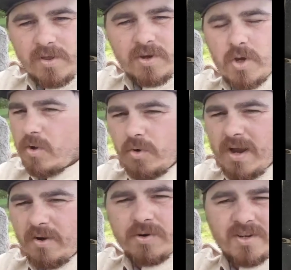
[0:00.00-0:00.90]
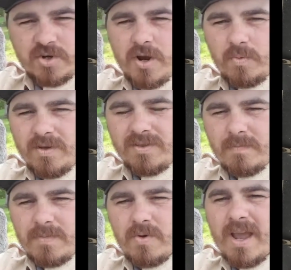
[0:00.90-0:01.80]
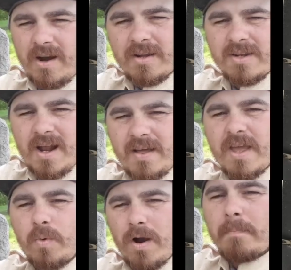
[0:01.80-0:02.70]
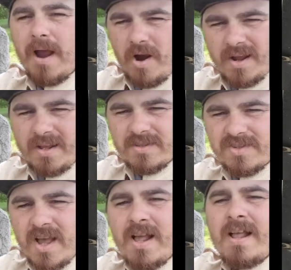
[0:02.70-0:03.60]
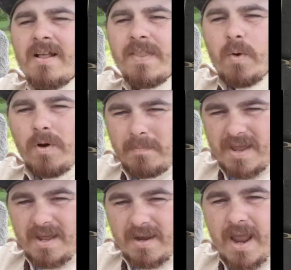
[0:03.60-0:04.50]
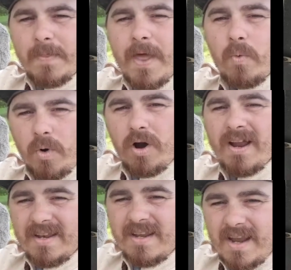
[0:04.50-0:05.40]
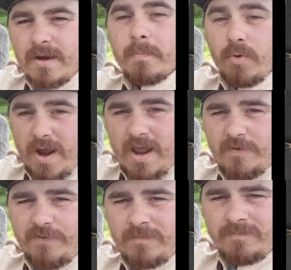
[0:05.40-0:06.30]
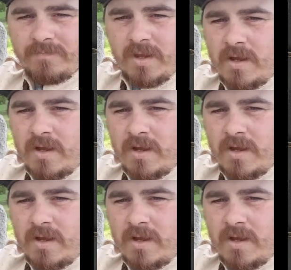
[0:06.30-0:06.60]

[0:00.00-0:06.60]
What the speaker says: Whether you agreed or disagreed with them, you cannot deny they were Americans, they were men, and they were indeed brave.